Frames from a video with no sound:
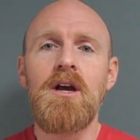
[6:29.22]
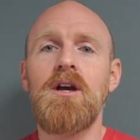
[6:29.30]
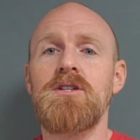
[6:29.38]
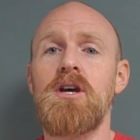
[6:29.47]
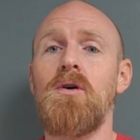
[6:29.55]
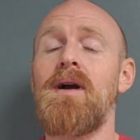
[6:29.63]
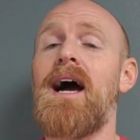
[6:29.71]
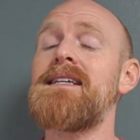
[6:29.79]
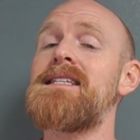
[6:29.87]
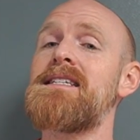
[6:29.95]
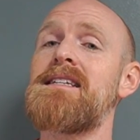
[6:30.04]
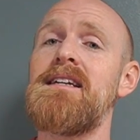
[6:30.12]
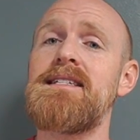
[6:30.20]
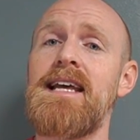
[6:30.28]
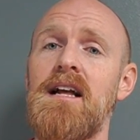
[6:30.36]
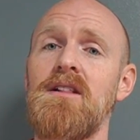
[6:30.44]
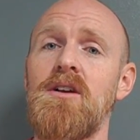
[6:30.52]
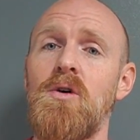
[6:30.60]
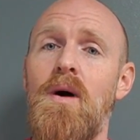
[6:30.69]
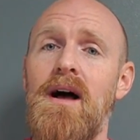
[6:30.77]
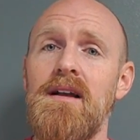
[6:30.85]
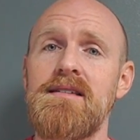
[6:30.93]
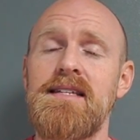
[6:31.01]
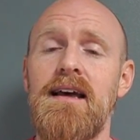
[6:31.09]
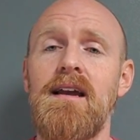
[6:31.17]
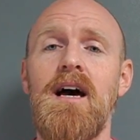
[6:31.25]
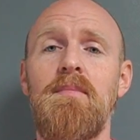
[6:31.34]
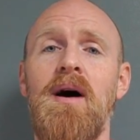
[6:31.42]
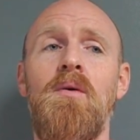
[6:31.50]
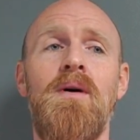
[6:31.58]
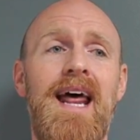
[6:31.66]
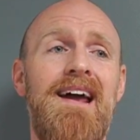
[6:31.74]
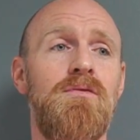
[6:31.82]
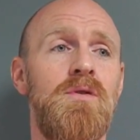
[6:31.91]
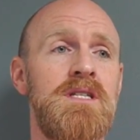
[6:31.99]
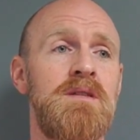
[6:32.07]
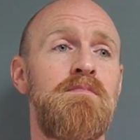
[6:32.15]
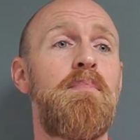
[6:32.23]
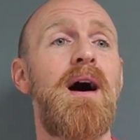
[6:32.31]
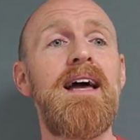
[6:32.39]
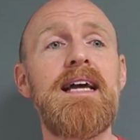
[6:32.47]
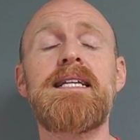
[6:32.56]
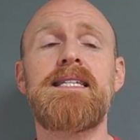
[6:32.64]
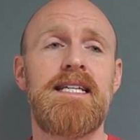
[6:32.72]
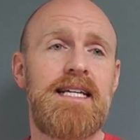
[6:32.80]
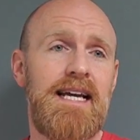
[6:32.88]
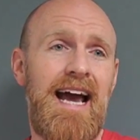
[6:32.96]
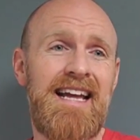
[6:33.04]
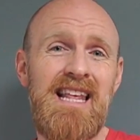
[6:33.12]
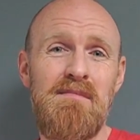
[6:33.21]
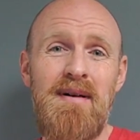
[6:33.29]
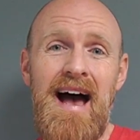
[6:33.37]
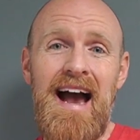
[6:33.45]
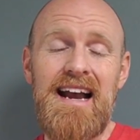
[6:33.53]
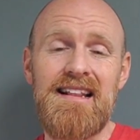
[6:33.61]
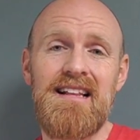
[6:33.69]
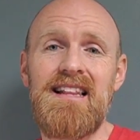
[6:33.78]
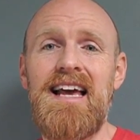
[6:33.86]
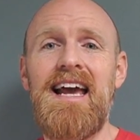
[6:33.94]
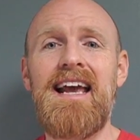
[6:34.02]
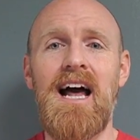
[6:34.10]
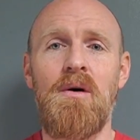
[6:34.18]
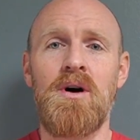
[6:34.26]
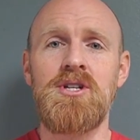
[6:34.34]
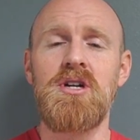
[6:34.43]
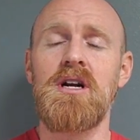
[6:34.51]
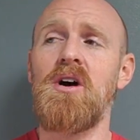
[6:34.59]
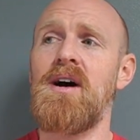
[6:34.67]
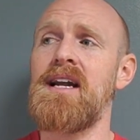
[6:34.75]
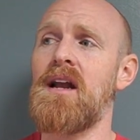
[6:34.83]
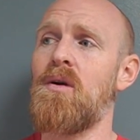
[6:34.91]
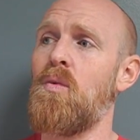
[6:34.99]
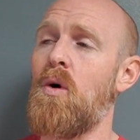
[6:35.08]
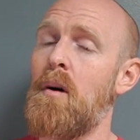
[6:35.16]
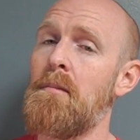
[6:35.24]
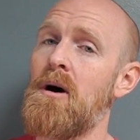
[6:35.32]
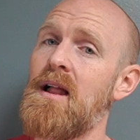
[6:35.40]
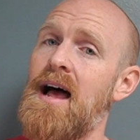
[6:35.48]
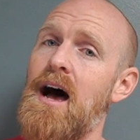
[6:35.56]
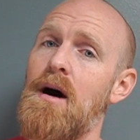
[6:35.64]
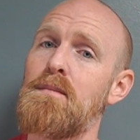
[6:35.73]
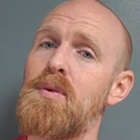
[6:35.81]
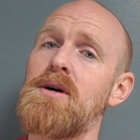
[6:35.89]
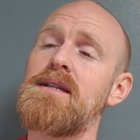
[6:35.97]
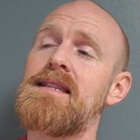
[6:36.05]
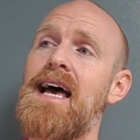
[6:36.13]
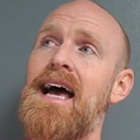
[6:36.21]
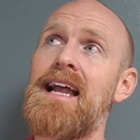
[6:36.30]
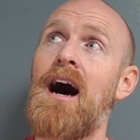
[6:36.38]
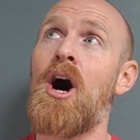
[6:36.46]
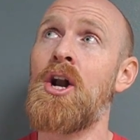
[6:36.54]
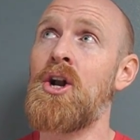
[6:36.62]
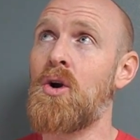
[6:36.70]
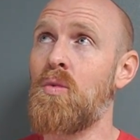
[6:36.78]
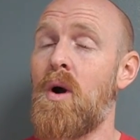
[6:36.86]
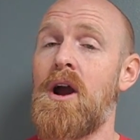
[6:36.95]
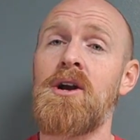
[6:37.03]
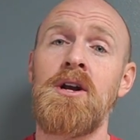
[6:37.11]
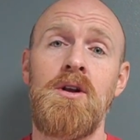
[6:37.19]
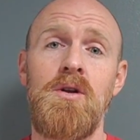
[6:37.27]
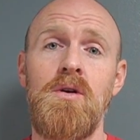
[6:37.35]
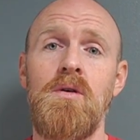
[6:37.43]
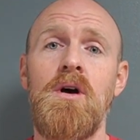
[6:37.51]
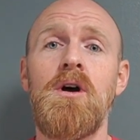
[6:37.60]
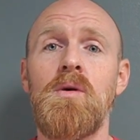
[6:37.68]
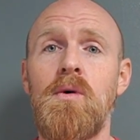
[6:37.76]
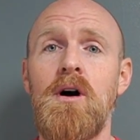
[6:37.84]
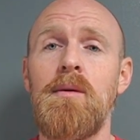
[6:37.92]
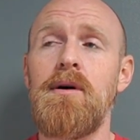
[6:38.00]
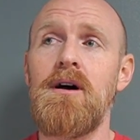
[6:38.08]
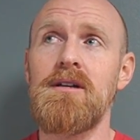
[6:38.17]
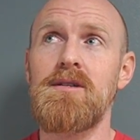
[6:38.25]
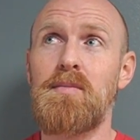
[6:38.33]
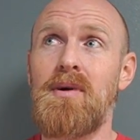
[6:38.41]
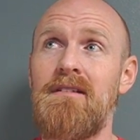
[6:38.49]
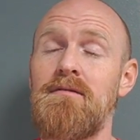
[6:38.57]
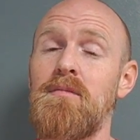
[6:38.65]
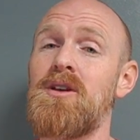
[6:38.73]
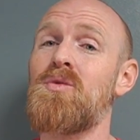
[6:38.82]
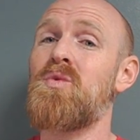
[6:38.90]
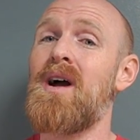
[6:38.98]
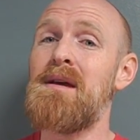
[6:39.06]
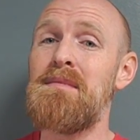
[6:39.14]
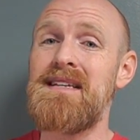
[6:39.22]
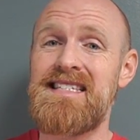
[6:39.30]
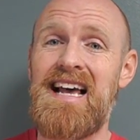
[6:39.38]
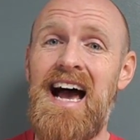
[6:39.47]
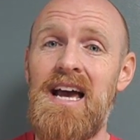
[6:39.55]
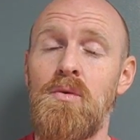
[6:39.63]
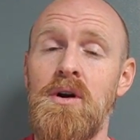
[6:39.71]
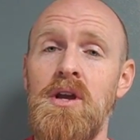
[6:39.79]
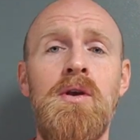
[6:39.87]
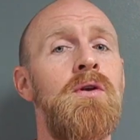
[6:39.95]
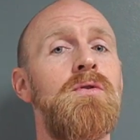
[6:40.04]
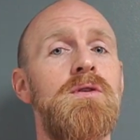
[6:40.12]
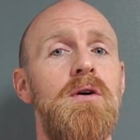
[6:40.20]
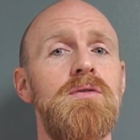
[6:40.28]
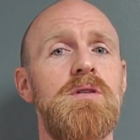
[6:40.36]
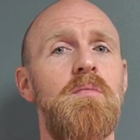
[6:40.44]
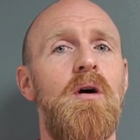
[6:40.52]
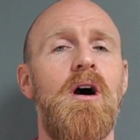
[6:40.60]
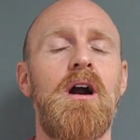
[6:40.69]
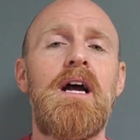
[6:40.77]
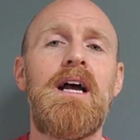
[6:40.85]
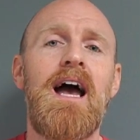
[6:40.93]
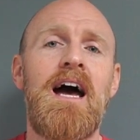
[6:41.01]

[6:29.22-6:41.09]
So guys, this is going to take a little while to set up. I want everyone's bikes at the back of the lane. I want you to go ahead and get a wall ball out, put that under where you're going to do wall balls, preferably right beside where you can do toes to bar.